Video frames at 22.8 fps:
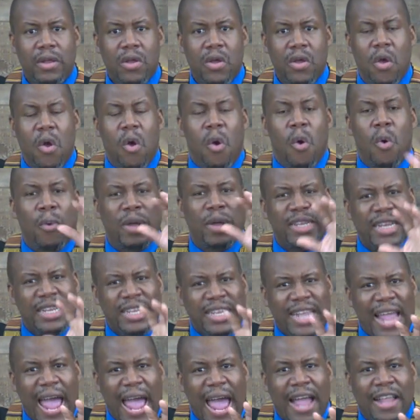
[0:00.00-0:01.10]
who was
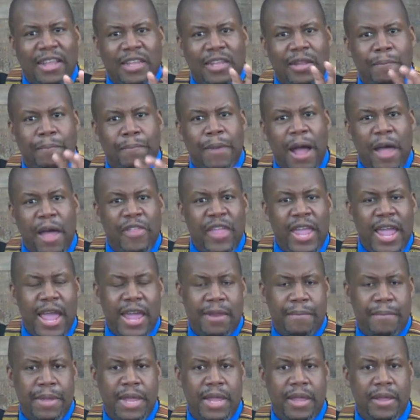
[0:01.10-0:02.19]
attacked by the
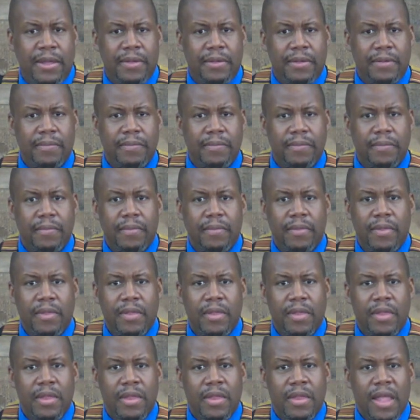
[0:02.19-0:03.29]
enemy.
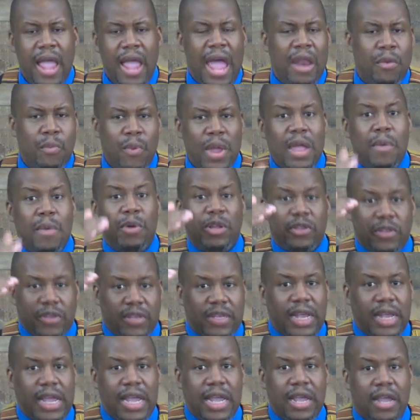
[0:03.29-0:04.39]
And we will
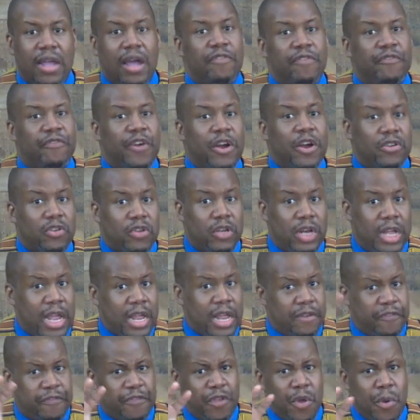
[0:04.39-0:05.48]
see, conversely, in
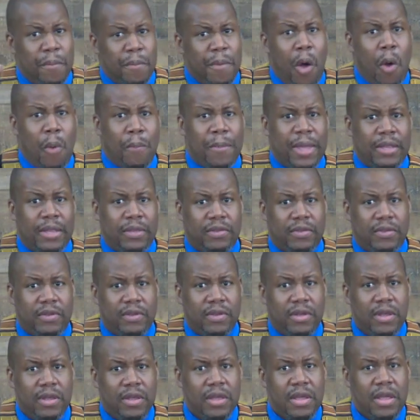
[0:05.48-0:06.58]
a few moments,
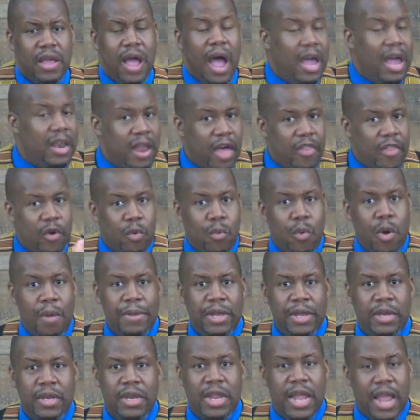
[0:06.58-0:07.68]
another
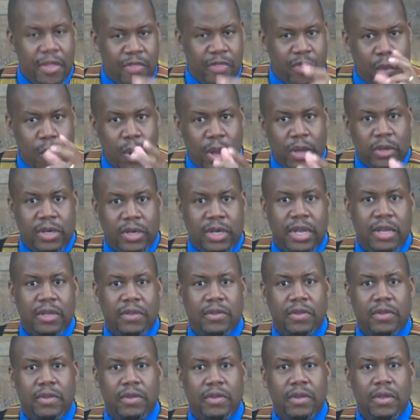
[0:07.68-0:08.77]
woman in the
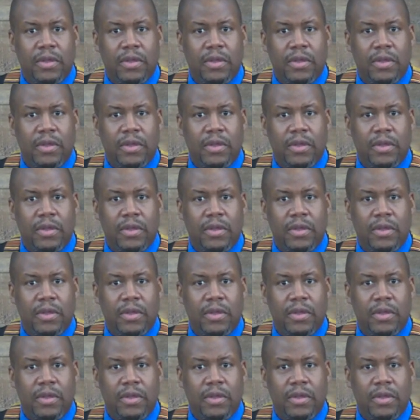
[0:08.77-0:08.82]
wilderness.